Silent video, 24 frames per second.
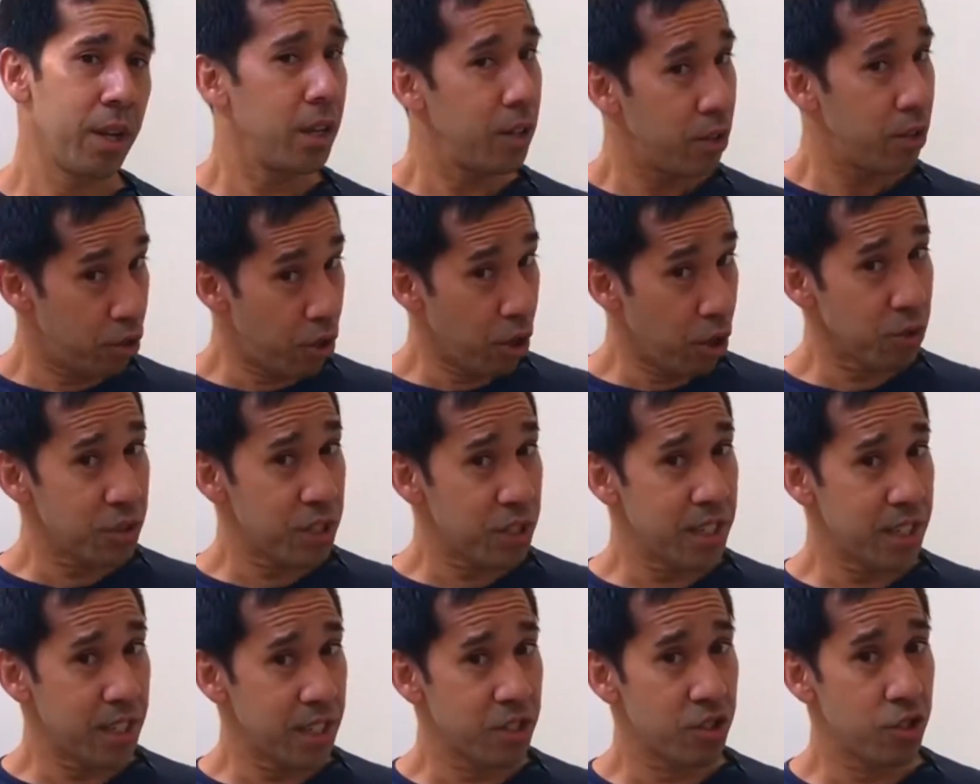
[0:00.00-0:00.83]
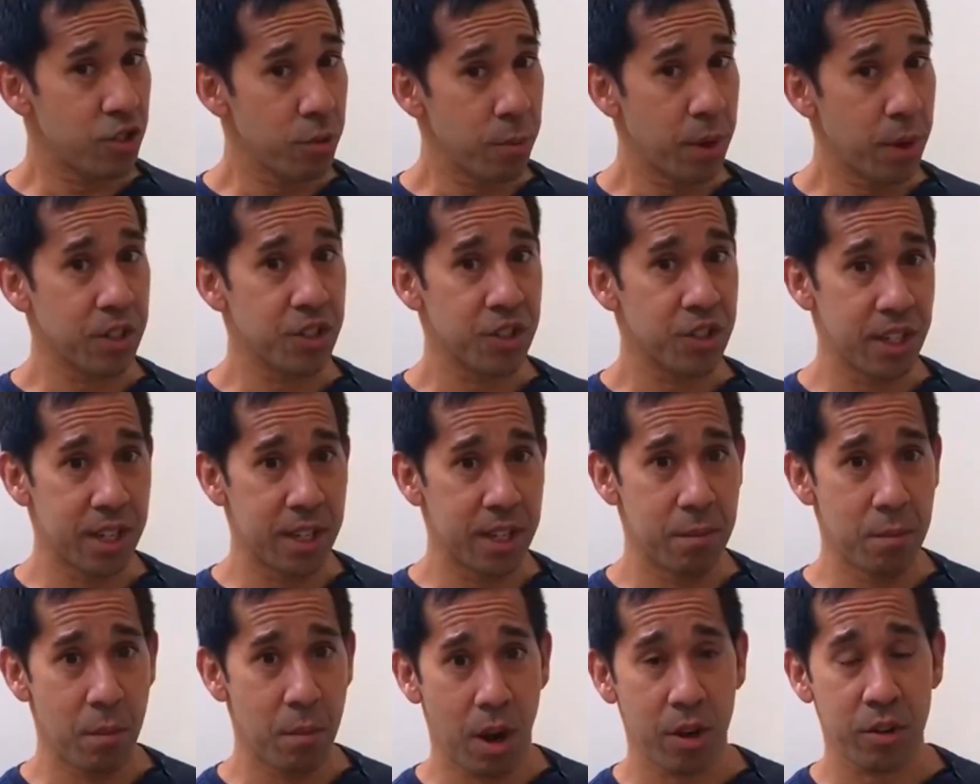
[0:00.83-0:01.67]
You don't see this too much
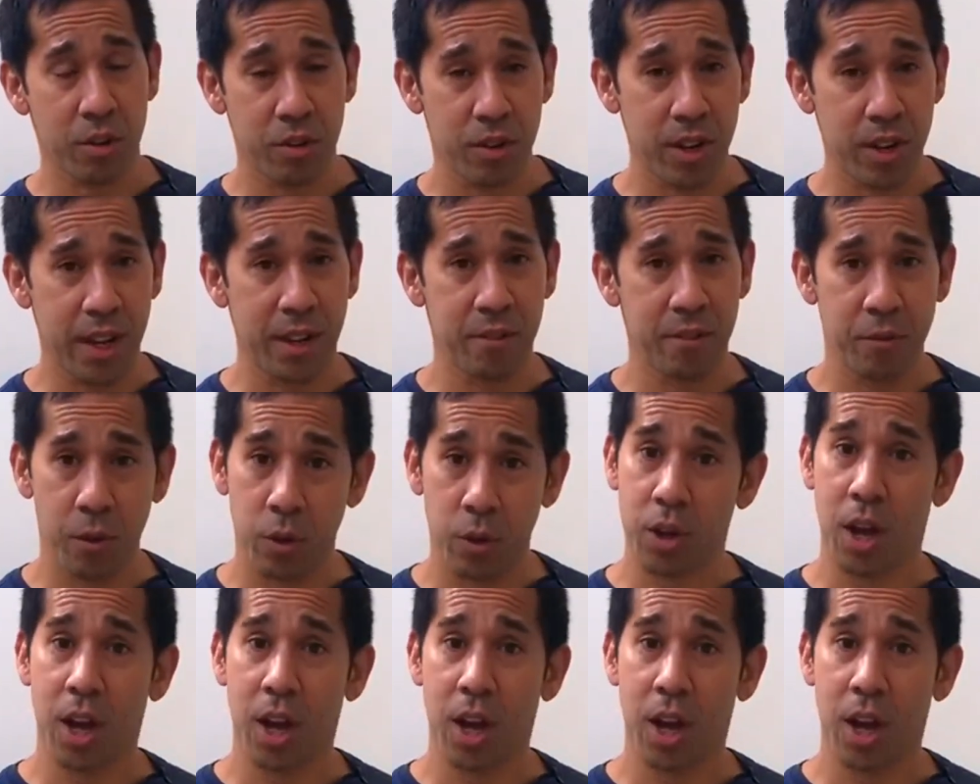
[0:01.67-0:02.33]
in modern day full